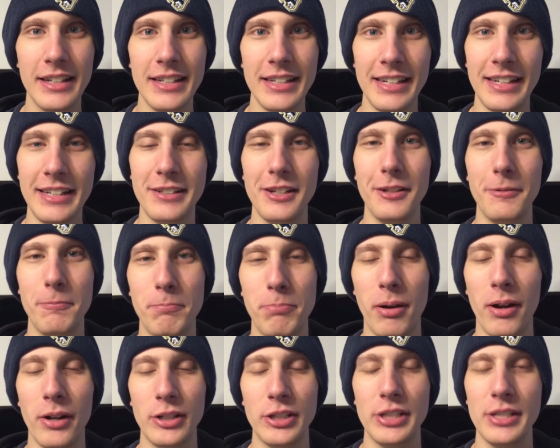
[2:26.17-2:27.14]
He just
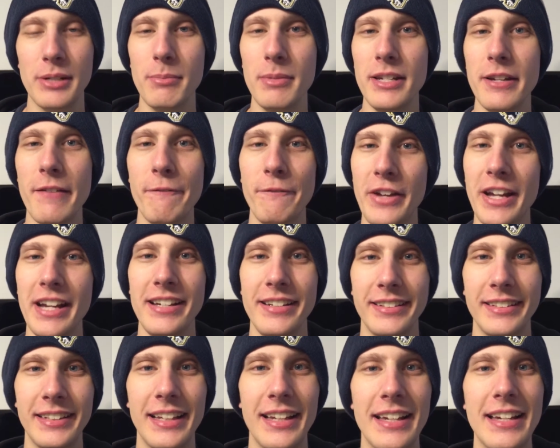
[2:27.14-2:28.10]
punched him in the
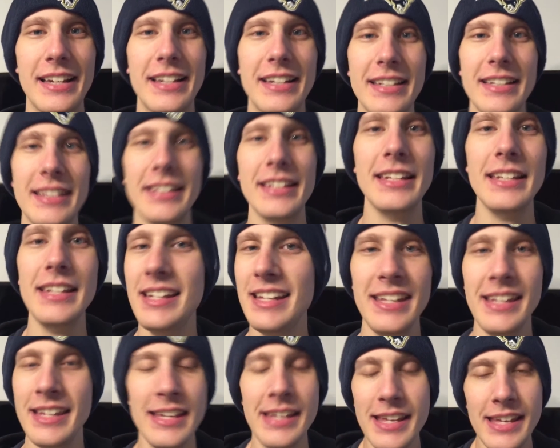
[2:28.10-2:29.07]
face.
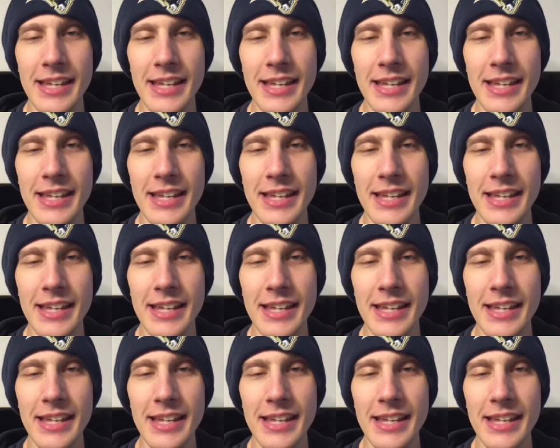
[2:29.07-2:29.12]
Yeah.